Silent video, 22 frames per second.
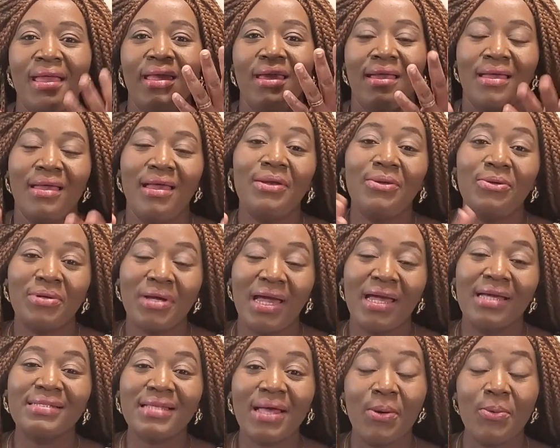Hello
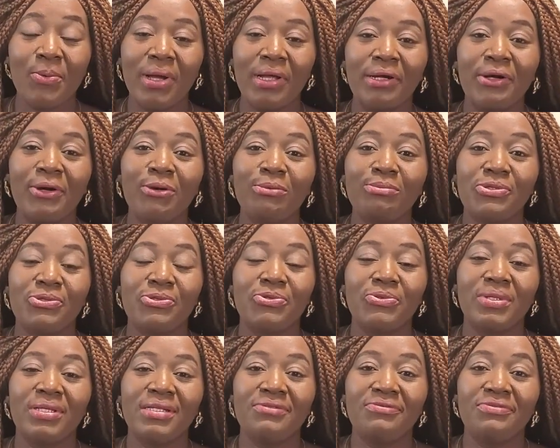guys, and welcome to
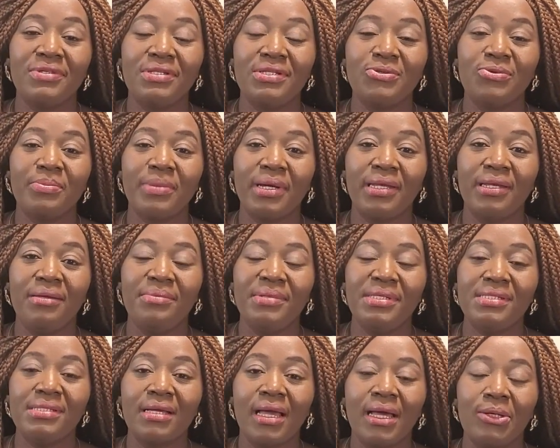today's video. My name
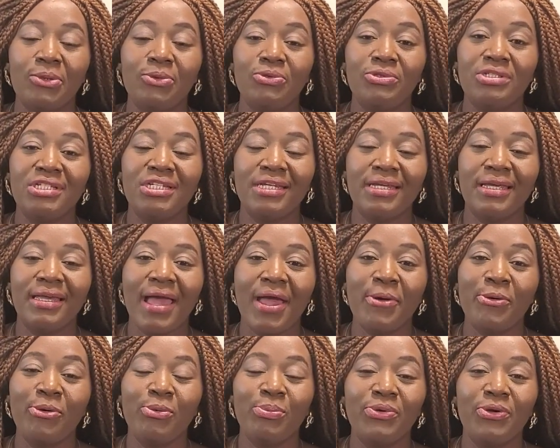is Ngalo J. I
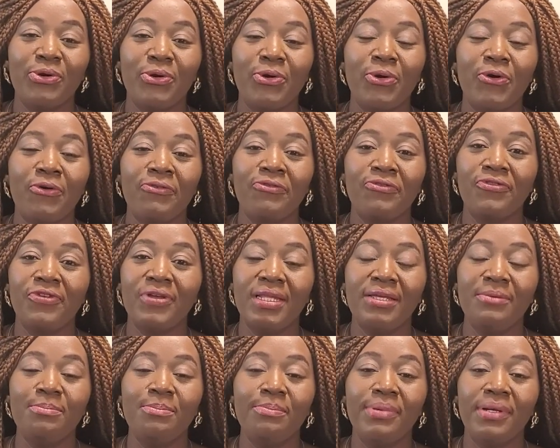hope you're all
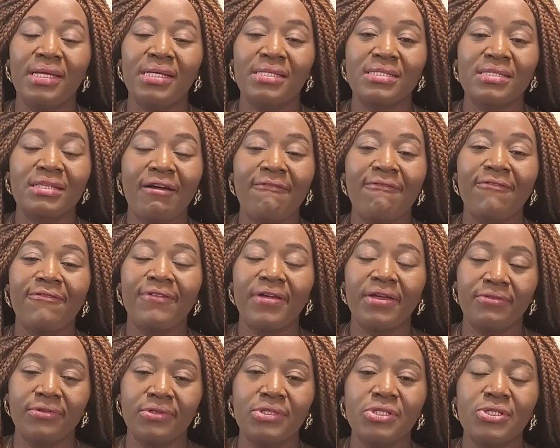feeling blessed and
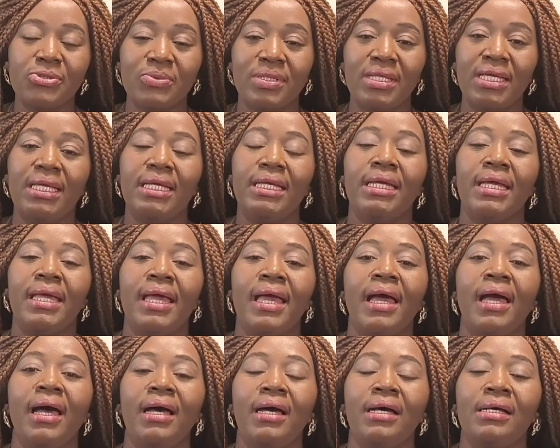favored today.
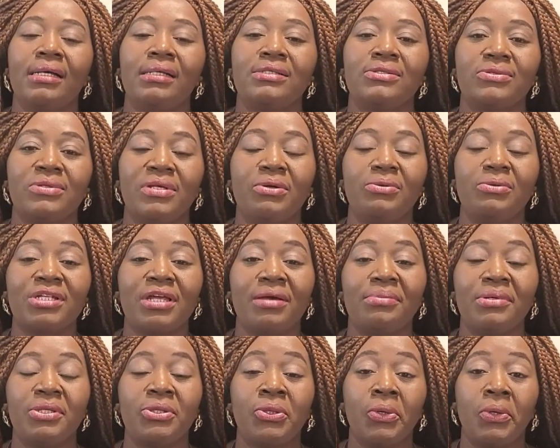Today we shall
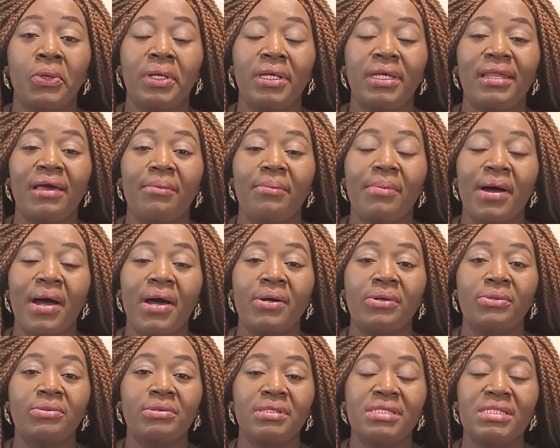be talking
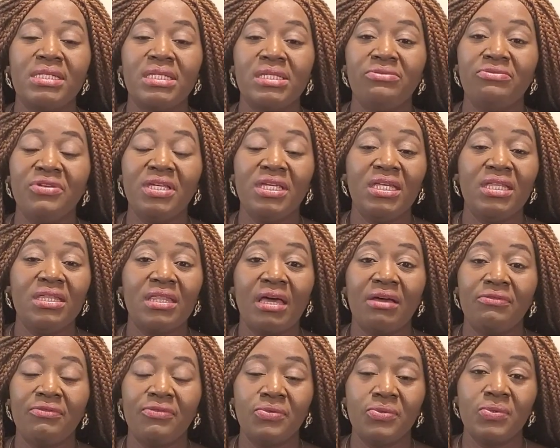about DV
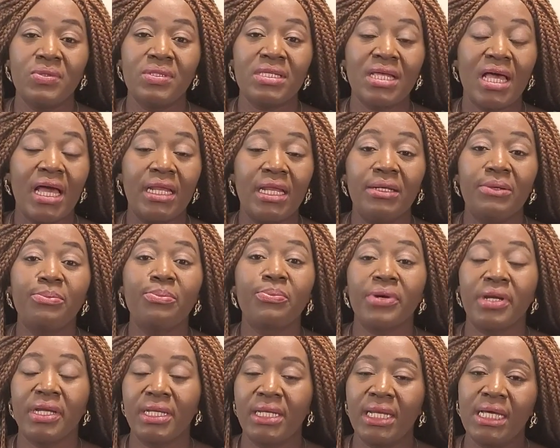interviews and
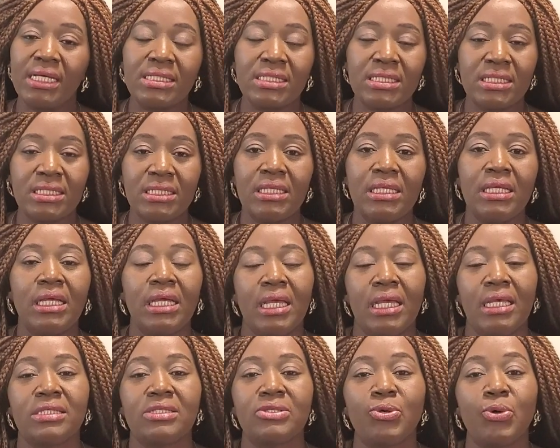pregnancy.
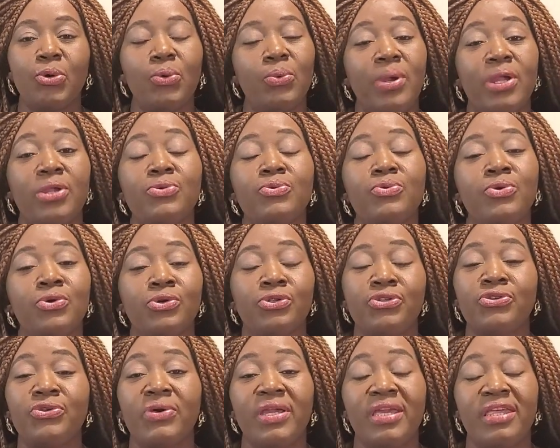So when you go
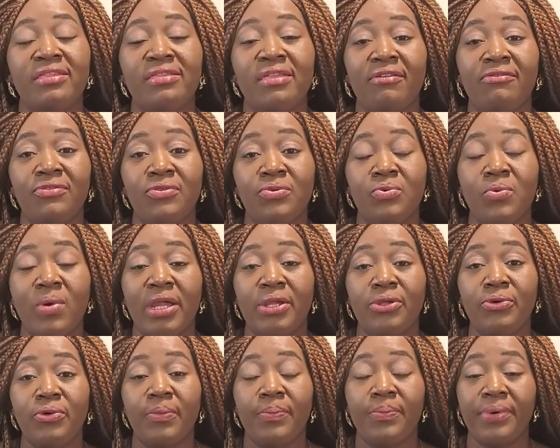to your interview while
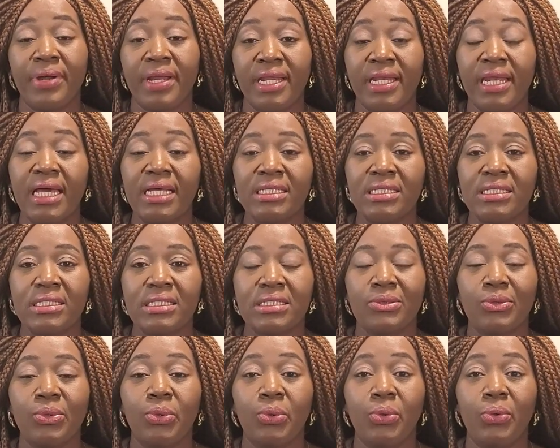you're pregnant,
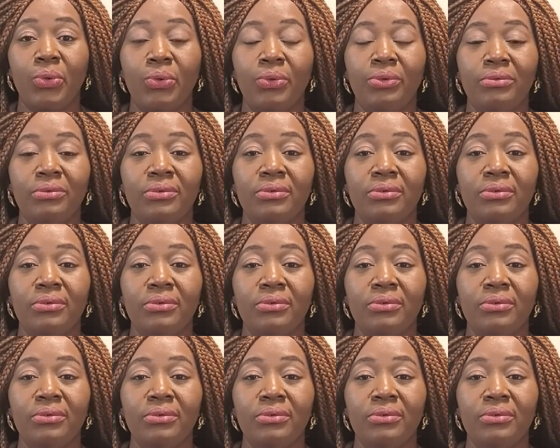or